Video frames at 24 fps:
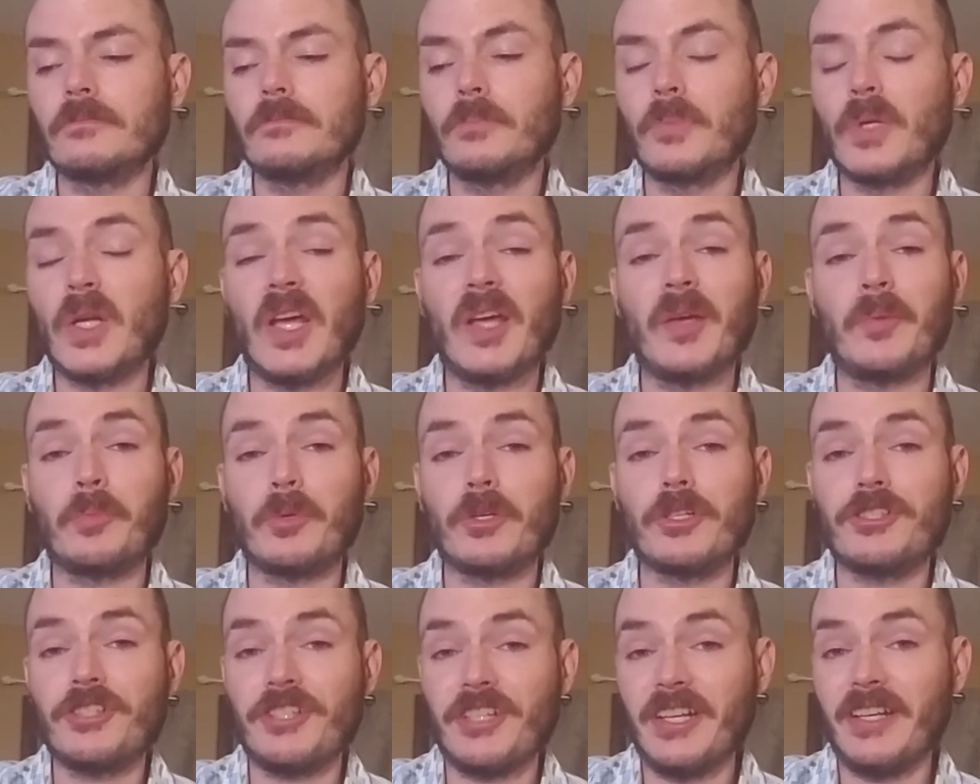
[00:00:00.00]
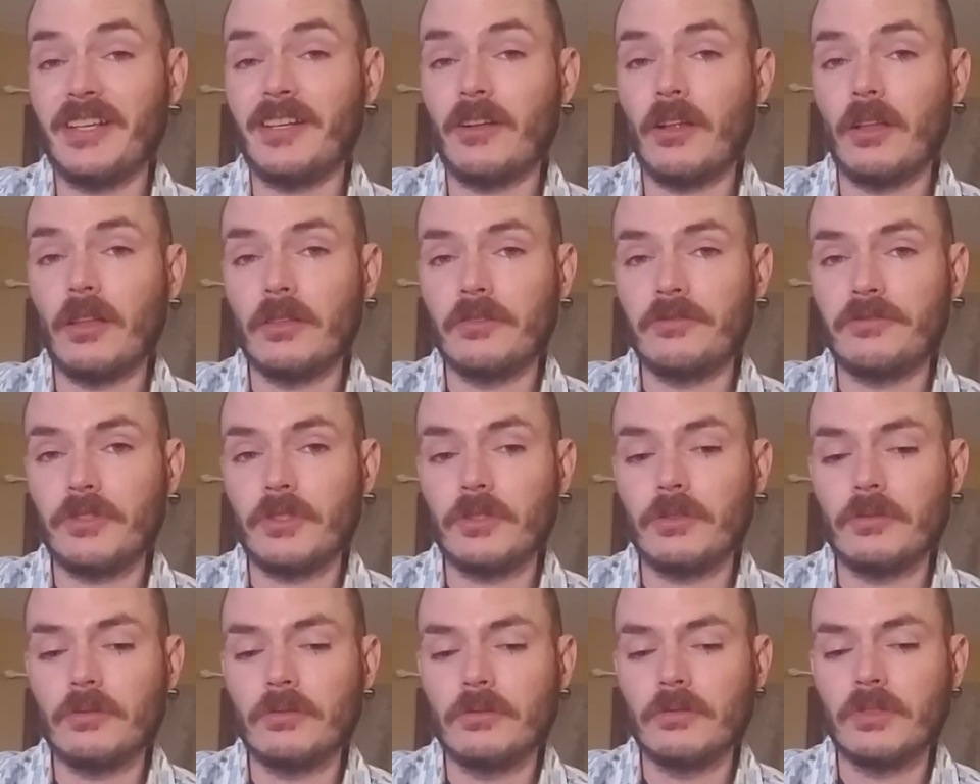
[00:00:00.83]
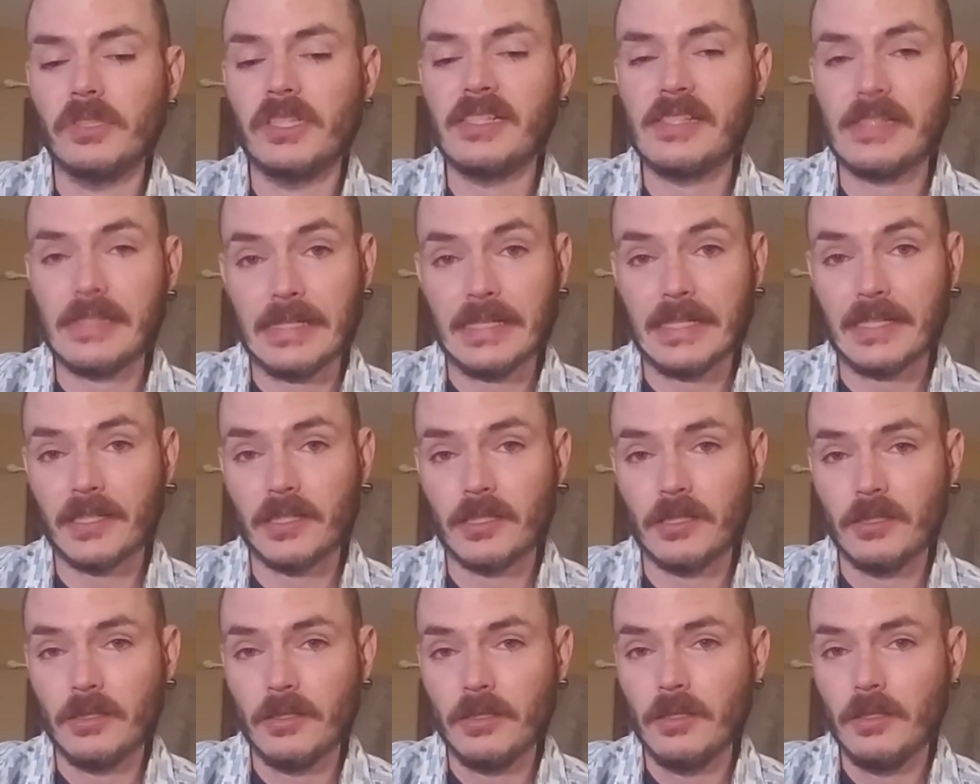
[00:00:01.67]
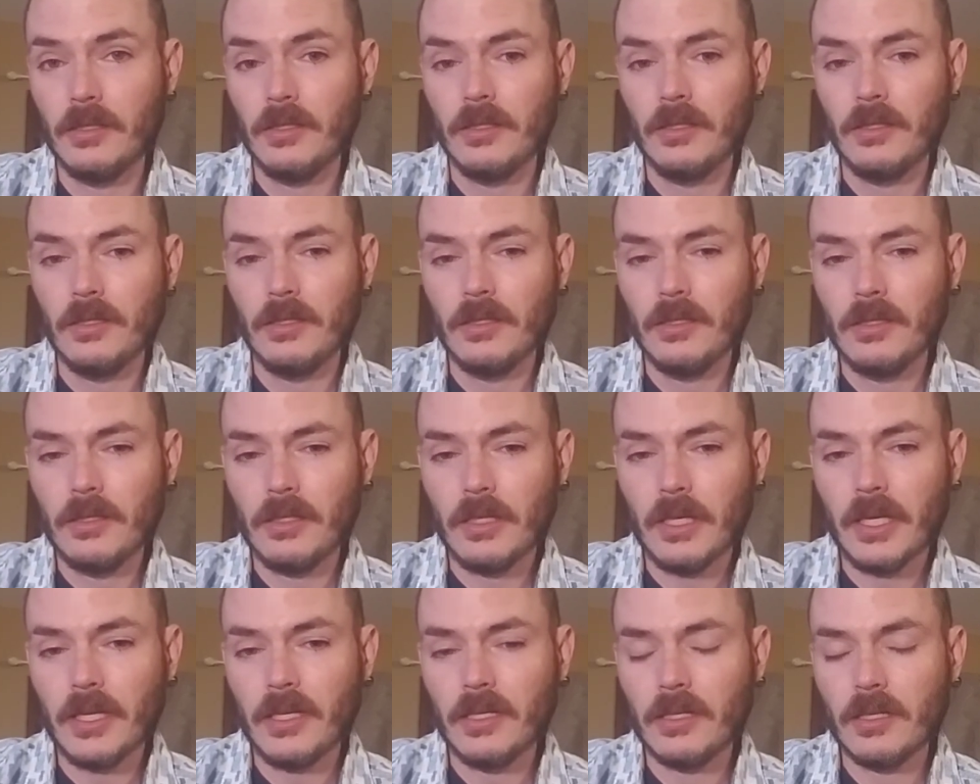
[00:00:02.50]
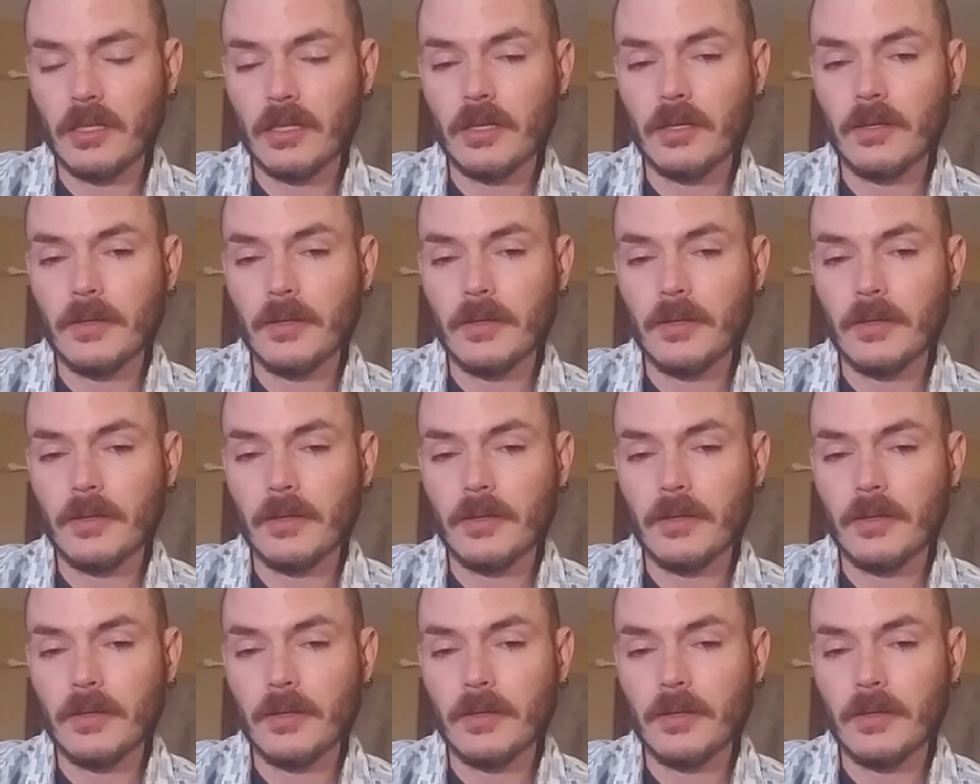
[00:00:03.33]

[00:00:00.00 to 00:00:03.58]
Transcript: but I appreciate all of you listening, and